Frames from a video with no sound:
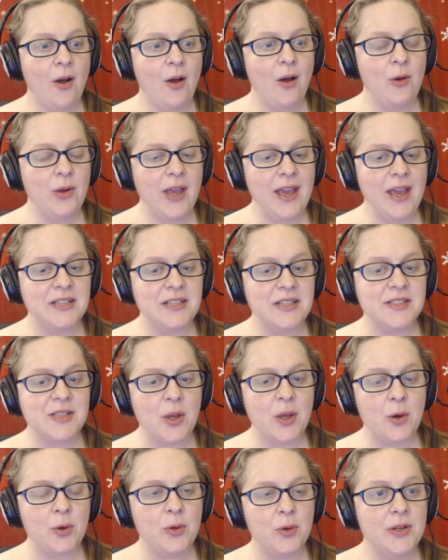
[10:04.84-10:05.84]
Okay,
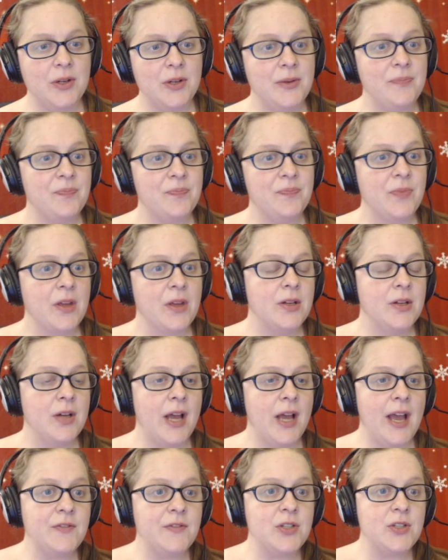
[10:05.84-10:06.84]
so
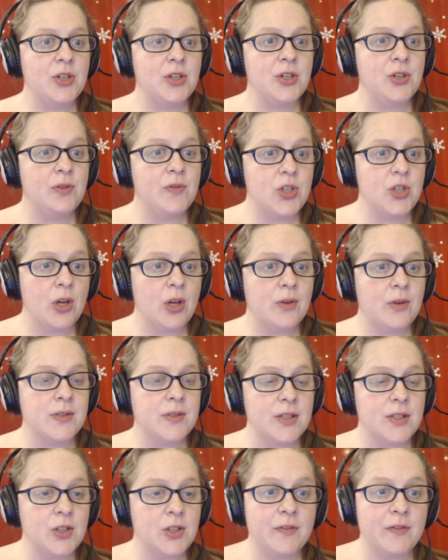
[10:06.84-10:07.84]
after you've
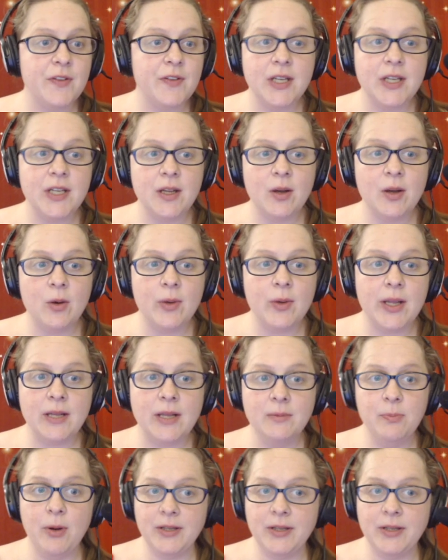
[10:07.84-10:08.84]
chosen your video
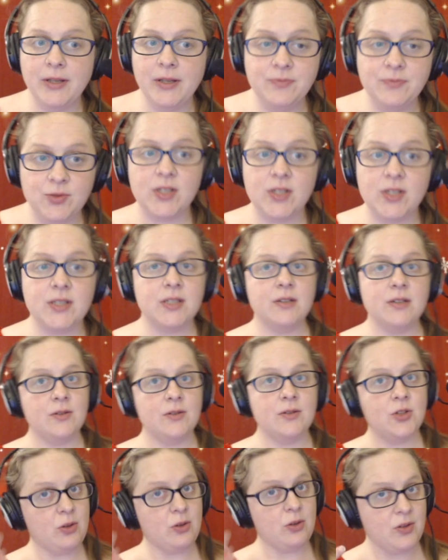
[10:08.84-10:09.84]
input, just to
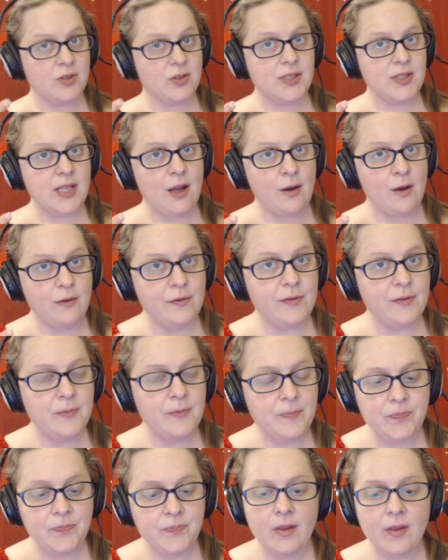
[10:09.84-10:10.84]
show yourself,
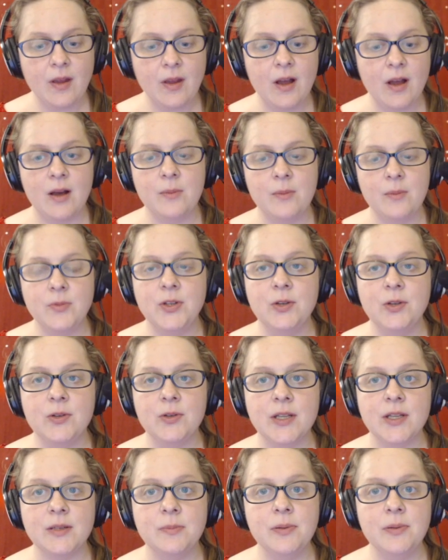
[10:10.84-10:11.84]
um, you
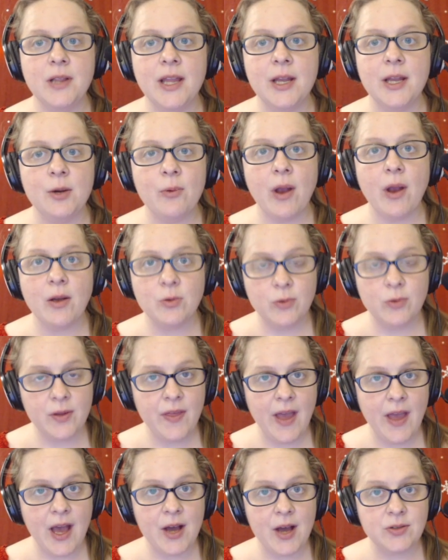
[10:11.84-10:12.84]
can play around with
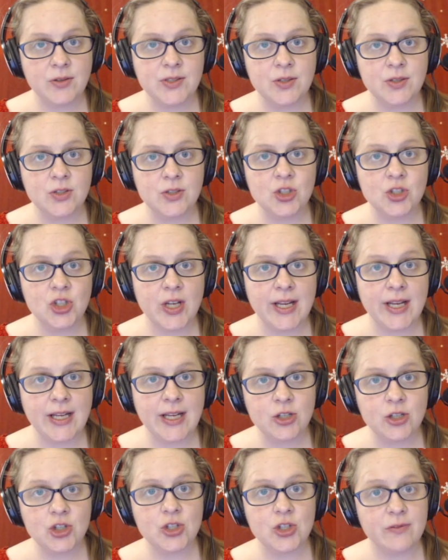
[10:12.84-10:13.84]
how to
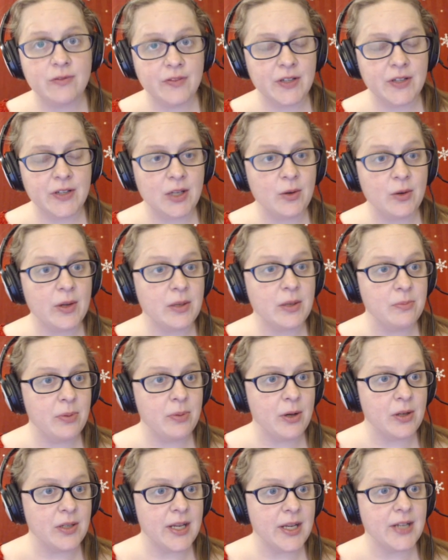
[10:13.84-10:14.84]
change your video
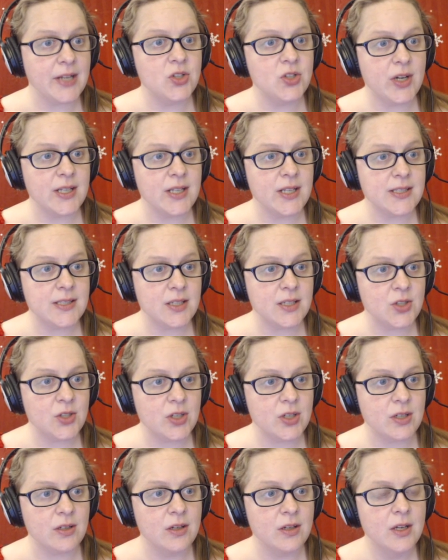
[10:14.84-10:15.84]
input and
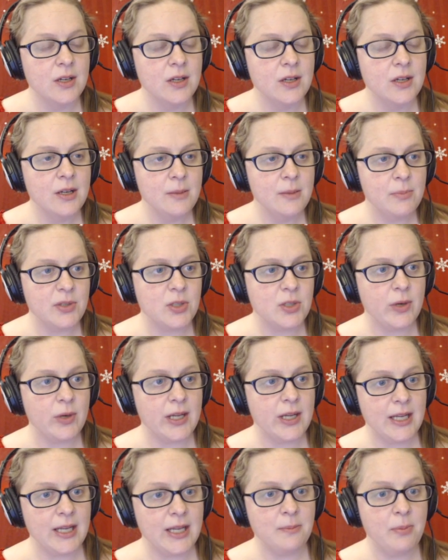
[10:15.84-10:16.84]
transition
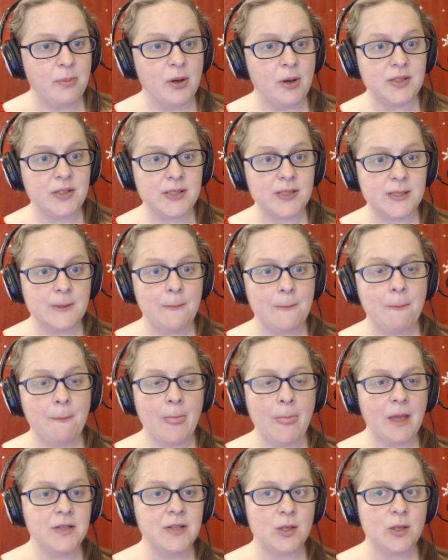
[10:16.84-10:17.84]
between inputs.
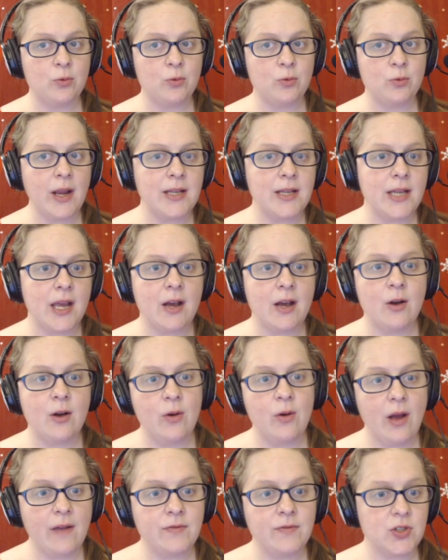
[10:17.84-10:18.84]
So right
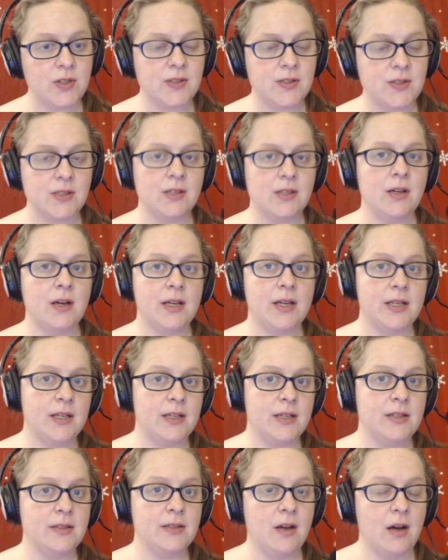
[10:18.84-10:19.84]
now I've just got
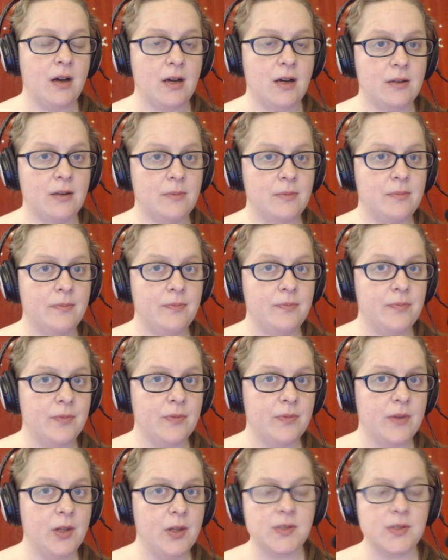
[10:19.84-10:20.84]
it um,
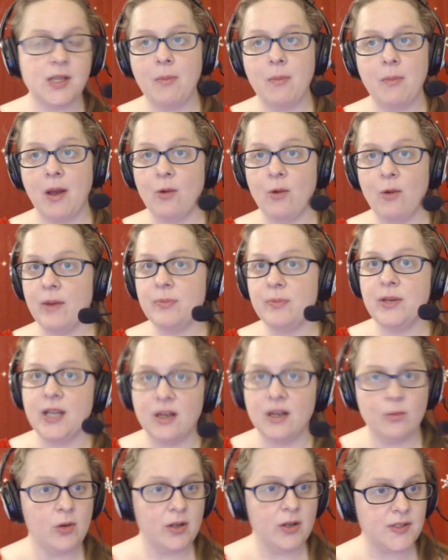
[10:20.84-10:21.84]
using my web
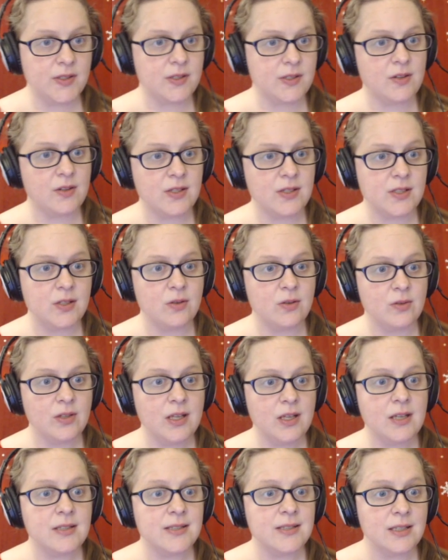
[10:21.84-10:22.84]
camera so the
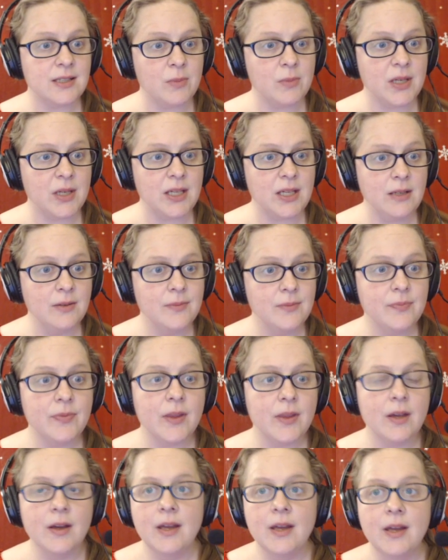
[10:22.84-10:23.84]
student can see me.
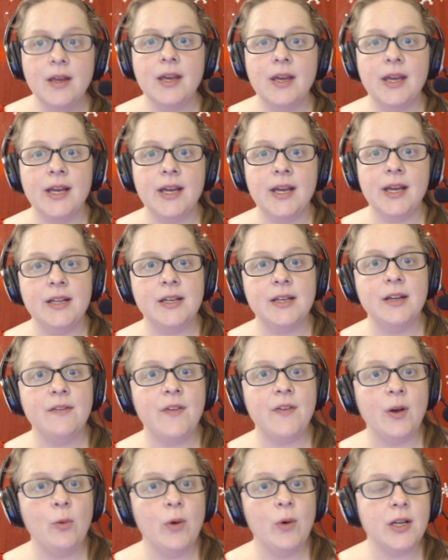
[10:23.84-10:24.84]
And if
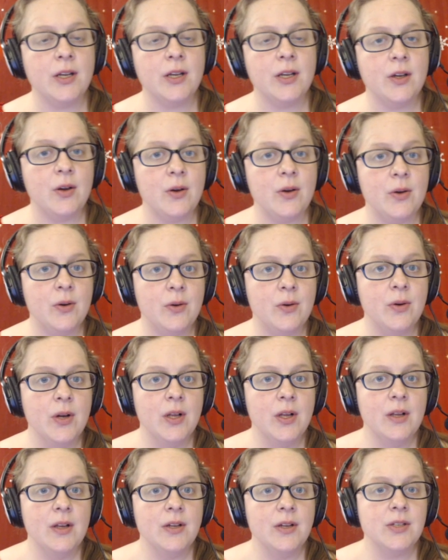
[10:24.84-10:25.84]
I want to go
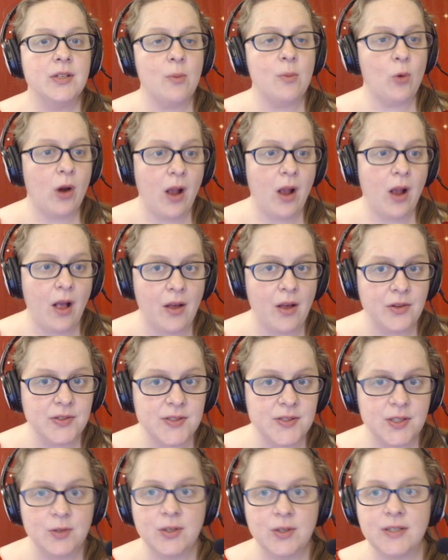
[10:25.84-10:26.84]
somewhere
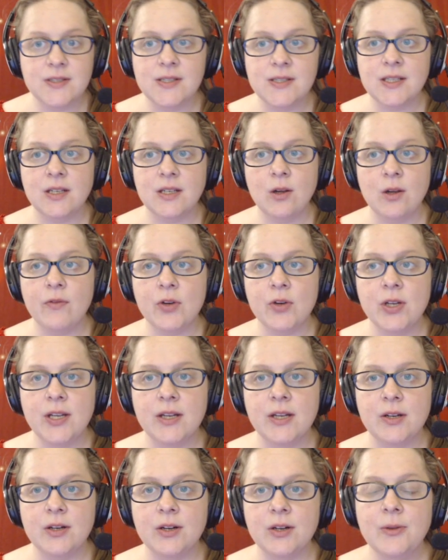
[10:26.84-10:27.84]
else, you can see over
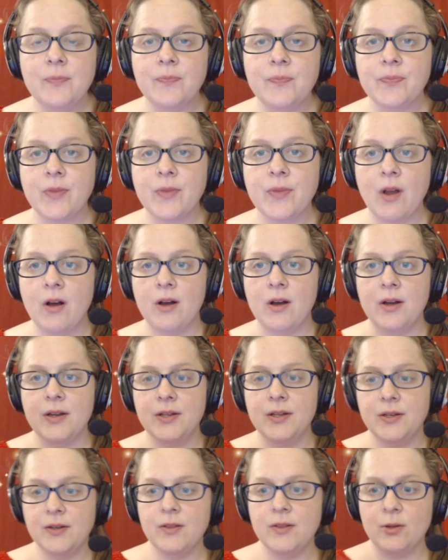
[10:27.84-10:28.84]
here
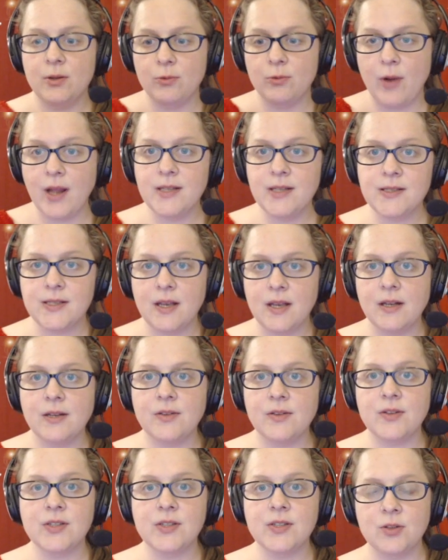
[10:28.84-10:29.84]
on the right side
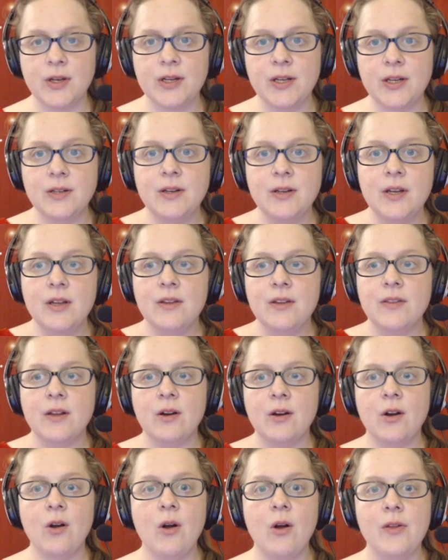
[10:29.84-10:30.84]
of the screen,
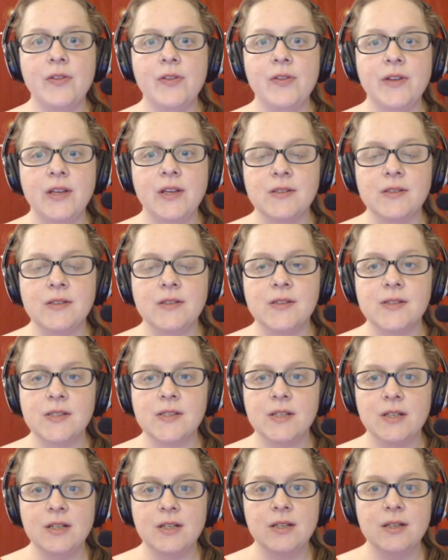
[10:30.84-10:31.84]
there are all these